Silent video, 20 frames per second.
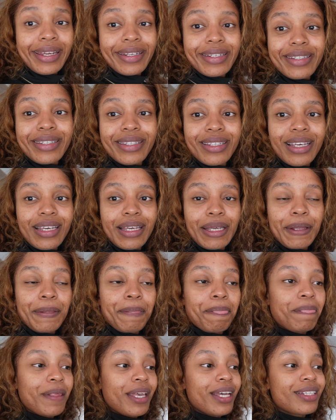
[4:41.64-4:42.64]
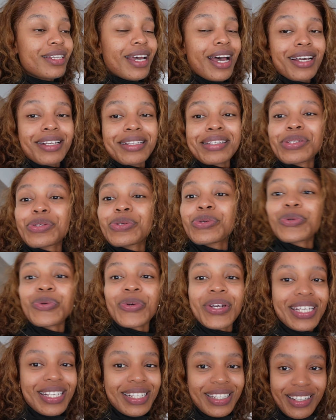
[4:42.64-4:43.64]
editing. It has
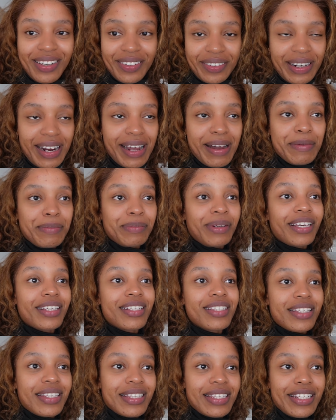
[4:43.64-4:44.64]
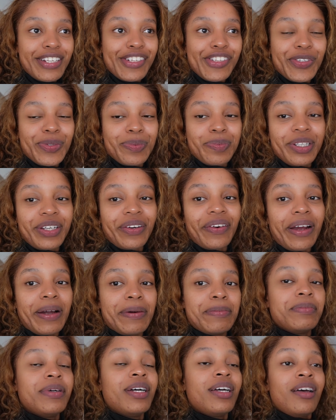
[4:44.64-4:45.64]
crazy RAM, like 16 GB
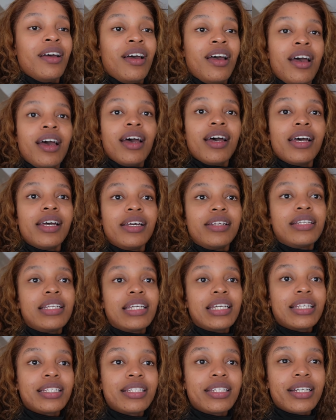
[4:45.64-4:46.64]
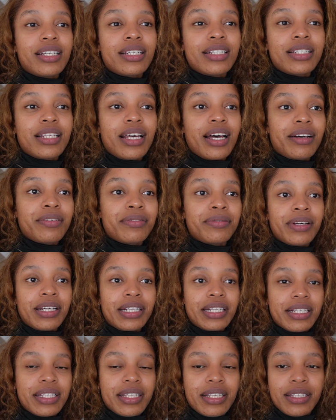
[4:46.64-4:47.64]
RAM, and it does have
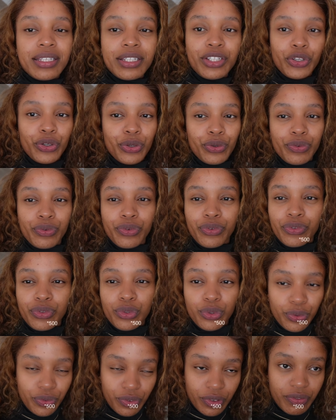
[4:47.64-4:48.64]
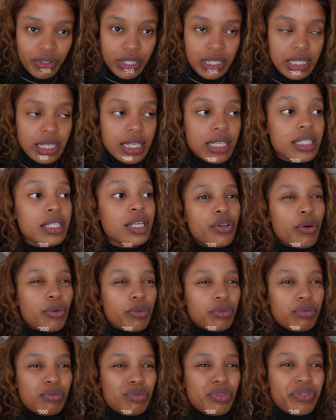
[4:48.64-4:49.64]
an SSD of
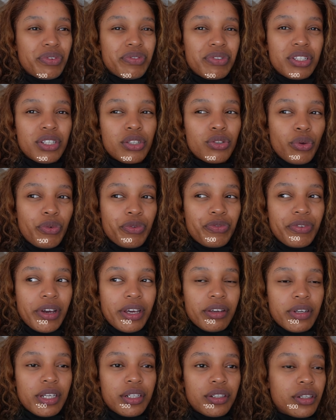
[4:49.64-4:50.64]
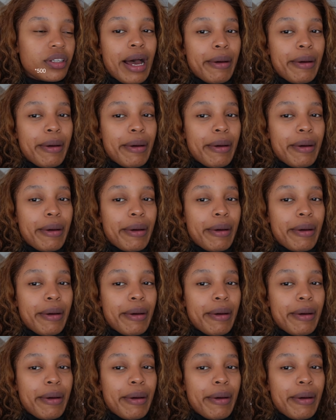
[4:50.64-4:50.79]
256 or 500.